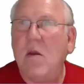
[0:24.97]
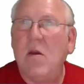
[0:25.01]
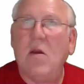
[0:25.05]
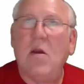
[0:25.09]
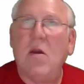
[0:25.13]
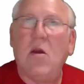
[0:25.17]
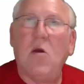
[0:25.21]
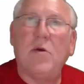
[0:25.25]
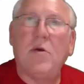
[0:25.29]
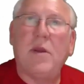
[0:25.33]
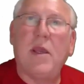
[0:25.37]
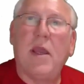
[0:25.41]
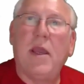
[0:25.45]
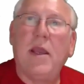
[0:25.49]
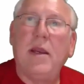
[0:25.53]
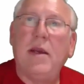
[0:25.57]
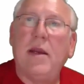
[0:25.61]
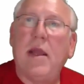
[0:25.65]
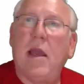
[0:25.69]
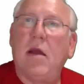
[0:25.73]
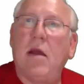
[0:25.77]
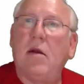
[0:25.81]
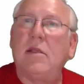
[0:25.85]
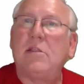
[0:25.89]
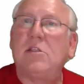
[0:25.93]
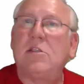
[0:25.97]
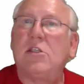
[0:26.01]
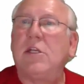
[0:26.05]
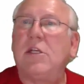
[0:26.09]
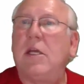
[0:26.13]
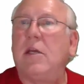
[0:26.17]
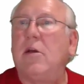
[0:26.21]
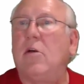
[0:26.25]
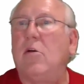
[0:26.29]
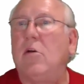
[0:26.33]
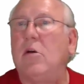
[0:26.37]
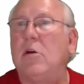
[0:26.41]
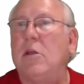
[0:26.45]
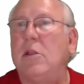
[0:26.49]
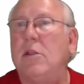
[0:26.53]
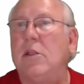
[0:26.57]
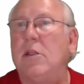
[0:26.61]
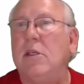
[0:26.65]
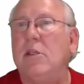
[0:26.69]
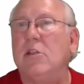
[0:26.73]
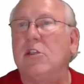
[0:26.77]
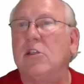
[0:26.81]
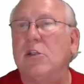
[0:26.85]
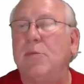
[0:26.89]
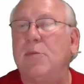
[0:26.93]
Okay, now let's take a look at the
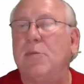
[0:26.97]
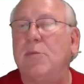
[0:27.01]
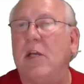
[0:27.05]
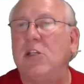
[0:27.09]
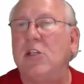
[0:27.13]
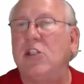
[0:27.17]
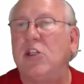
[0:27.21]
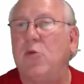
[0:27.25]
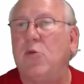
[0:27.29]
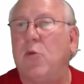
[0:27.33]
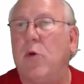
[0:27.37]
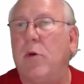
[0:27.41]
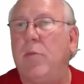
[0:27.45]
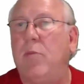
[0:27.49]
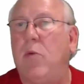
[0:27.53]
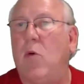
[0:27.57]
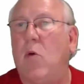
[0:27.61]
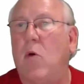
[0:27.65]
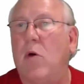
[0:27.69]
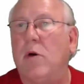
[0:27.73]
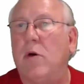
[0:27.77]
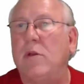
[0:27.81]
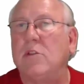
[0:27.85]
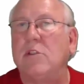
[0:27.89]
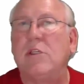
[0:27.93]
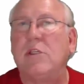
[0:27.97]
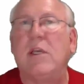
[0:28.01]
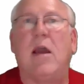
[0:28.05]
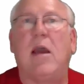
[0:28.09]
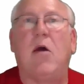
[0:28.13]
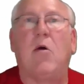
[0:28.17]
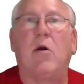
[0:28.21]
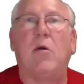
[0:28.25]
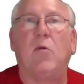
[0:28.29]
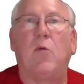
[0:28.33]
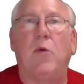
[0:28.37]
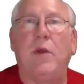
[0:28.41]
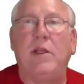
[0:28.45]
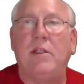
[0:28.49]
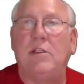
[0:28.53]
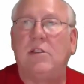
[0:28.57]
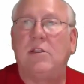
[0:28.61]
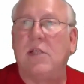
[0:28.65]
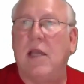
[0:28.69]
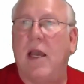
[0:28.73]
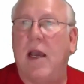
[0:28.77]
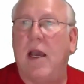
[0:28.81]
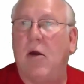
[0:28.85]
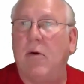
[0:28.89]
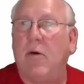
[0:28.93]
inspection report and see how it reads
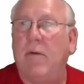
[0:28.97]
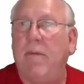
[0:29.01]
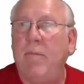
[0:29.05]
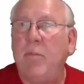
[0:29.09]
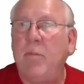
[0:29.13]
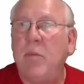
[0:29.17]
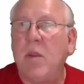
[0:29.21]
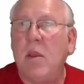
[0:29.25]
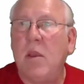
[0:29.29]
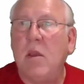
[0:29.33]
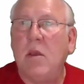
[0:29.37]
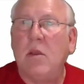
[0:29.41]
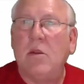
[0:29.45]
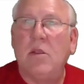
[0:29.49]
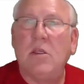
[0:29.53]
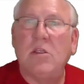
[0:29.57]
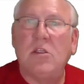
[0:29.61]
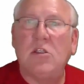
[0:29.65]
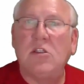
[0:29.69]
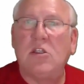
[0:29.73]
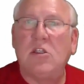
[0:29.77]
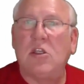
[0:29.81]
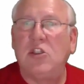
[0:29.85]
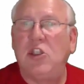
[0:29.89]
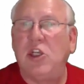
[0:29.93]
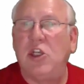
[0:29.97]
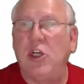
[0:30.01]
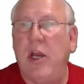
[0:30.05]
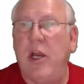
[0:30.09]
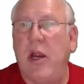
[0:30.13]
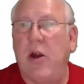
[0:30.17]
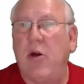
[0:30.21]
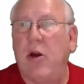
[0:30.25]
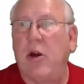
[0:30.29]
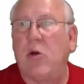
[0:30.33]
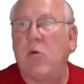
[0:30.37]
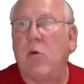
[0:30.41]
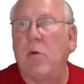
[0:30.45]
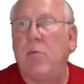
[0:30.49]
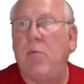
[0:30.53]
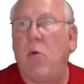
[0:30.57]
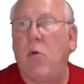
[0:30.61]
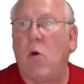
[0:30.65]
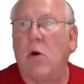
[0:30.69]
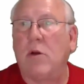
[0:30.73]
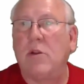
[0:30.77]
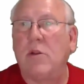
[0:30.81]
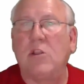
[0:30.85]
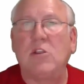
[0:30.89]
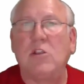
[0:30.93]
out. This is a generic
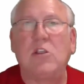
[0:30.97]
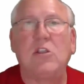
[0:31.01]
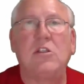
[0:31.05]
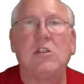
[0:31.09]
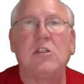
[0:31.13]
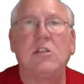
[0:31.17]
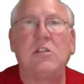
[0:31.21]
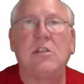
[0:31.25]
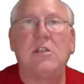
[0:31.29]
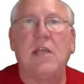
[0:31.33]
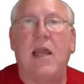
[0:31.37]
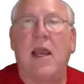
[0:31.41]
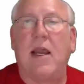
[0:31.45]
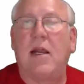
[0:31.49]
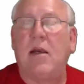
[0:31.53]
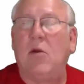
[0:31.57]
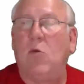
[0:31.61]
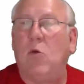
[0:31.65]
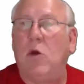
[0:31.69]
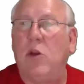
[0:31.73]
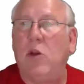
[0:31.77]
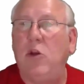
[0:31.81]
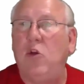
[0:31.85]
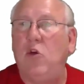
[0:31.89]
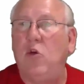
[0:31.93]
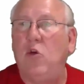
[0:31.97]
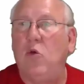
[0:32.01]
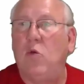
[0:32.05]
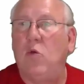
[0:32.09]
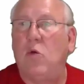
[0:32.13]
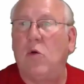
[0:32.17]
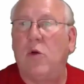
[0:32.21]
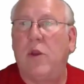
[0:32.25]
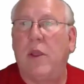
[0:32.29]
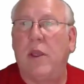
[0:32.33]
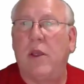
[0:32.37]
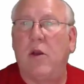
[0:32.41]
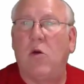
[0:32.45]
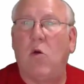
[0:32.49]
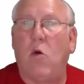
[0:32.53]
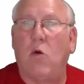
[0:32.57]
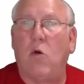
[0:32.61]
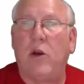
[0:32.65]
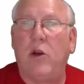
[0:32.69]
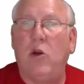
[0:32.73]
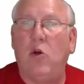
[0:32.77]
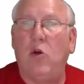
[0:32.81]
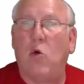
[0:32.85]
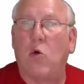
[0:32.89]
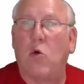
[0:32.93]
report. This is exactly what you will get, only
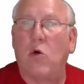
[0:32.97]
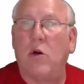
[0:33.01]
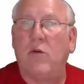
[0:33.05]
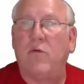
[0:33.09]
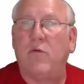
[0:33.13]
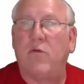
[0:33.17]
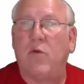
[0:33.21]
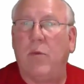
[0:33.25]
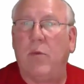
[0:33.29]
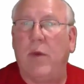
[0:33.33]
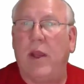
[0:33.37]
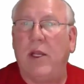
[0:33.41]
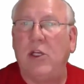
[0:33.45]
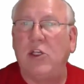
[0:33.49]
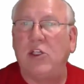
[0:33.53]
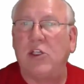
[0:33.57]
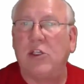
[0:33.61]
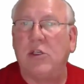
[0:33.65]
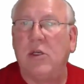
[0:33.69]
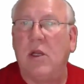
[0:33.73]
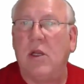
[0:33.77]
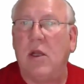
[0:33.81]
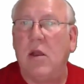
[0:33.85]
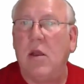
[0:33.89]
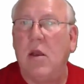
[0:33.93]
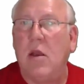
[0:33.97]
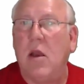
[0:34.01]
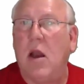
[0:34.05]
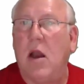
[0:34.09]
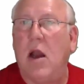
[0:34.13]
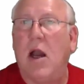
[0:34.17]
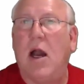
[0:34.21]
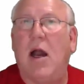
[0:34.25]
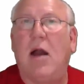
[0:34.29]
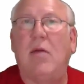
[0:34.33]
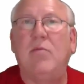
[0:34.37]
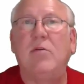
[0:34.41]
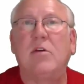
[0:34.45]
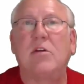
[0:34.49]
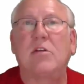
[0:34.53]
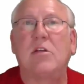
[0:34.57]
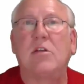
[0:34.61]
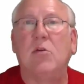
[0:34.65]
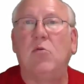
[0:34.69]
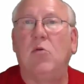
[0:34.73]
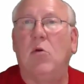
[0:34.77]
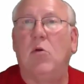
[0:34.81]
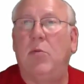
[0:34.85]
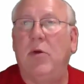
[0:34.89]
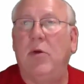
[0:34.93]
your information obviously
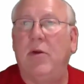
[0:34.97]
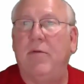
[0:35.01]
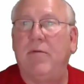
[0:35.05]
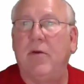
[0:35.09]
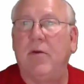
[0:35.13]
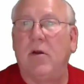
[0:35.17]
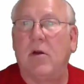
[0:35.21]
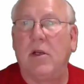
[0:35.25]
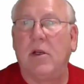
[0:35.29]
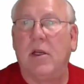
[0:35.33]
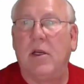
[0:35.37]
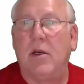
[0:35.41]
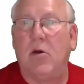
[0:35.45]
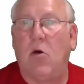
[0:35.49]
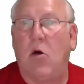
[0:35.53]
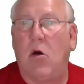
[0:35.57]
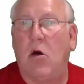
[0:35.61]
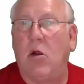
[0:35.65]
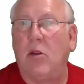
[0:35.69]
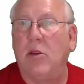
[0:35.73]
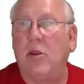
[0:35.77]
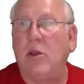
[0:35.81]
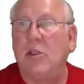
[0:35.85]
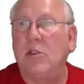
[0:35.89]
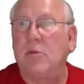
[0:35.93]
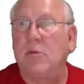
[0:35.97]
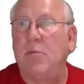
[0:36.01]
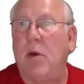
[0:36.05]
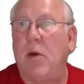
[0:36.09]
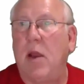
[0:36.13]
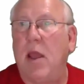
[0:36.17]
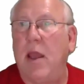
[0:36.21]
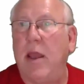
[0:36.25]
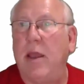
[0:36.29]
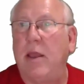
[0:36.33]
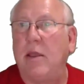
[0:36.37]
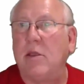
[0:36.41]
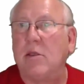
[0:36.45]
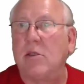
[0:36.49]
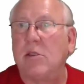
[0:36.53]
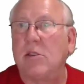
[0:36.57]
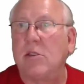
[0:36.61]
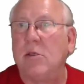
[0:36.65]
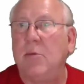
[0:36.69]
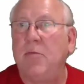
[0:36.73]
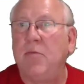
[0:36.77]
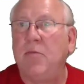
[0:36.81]
will be filled into all these blanks.